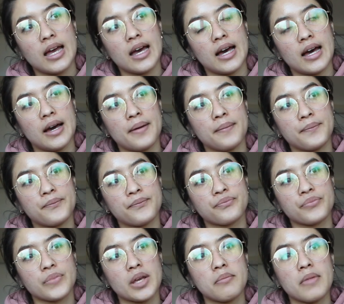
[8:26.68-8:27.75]
Um,
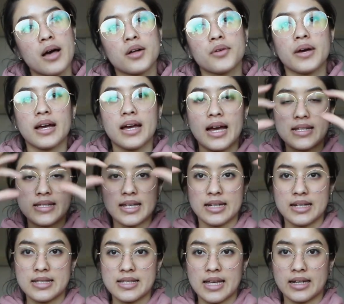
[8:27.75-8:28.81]
Melkweg has
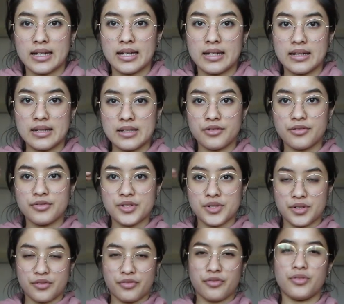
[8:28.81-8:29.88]
like a second
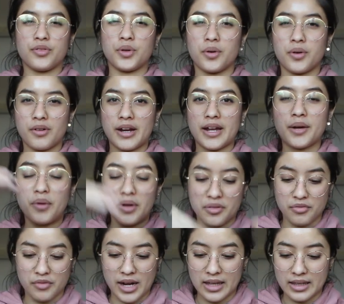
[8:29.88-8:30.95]
sort of flooring with
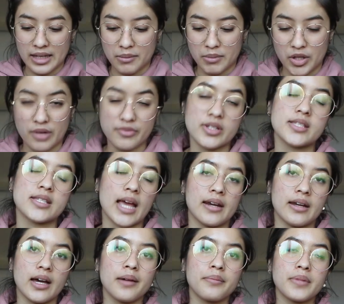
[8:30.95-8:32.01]
railing, but you have to
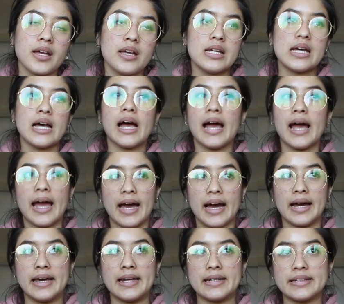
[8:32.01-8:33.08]
stand up.
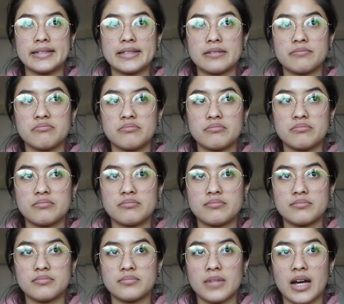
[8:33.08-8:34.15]
And
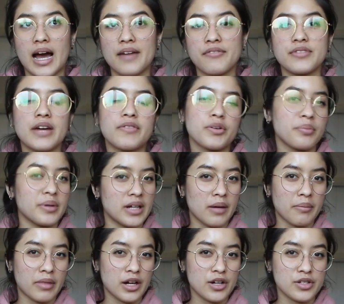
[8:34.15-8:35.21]
I've never been
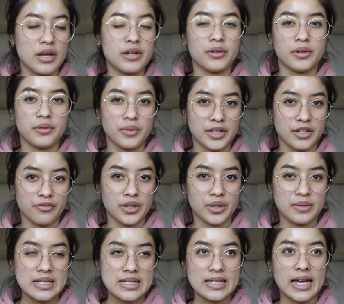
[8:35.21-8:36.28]
up there, so I don't know what the
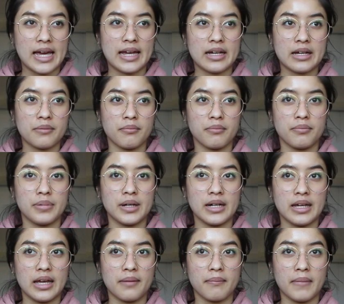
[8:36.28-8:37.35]
view is like,
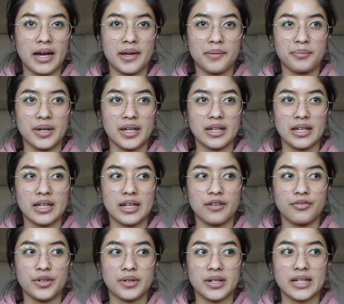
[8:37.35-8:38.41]
but in my opinion,
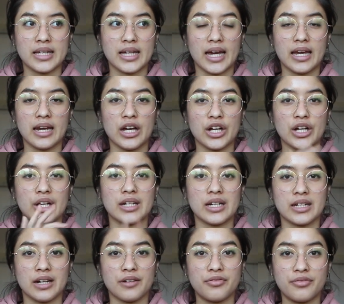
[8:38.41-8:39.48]
if you can get a good
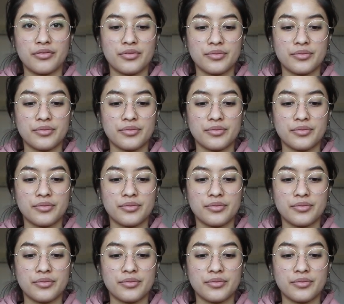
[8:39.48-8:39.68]
enough